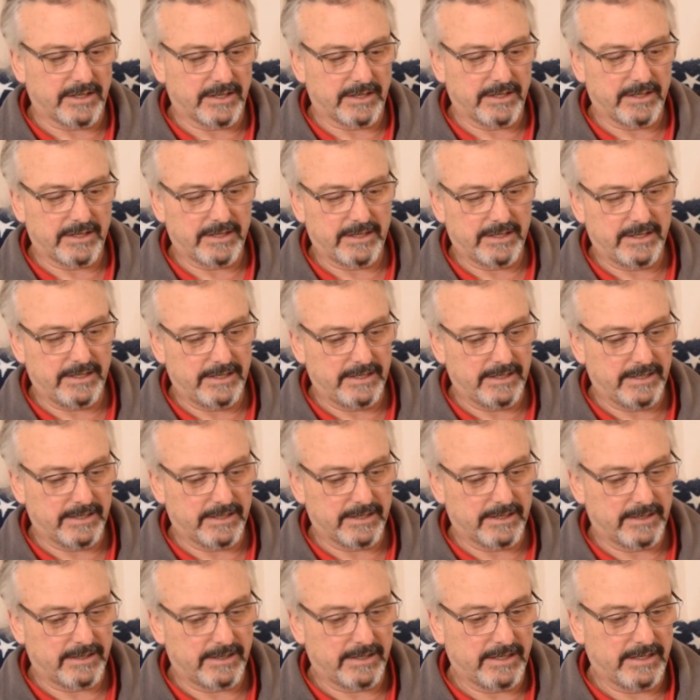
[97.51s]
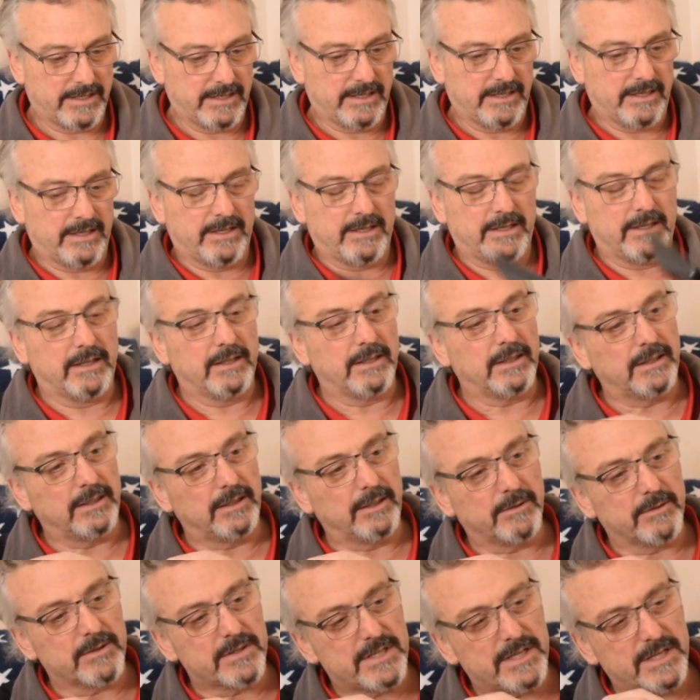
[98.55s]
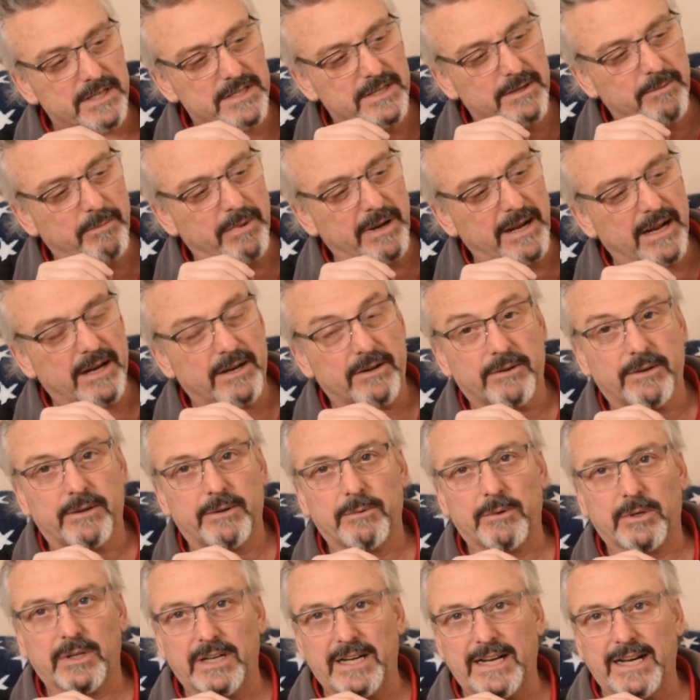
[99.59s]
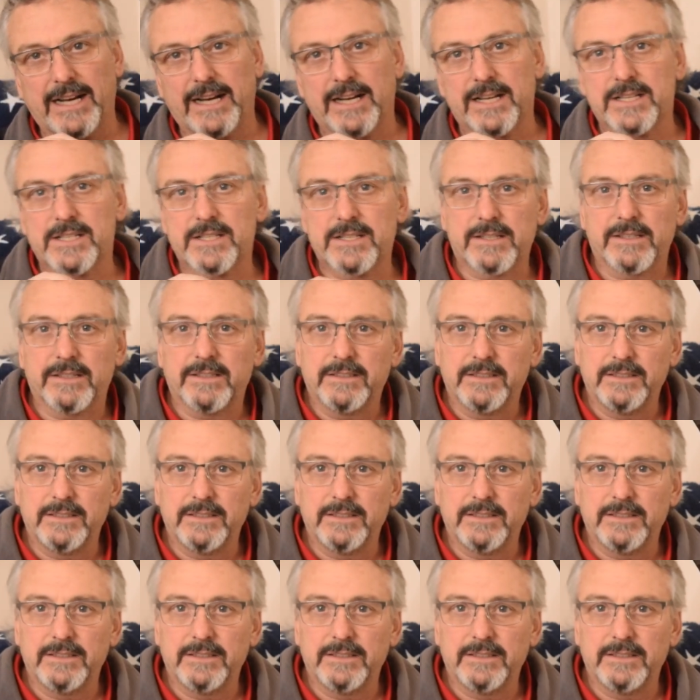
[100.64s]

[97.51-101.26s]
And it says the battery will last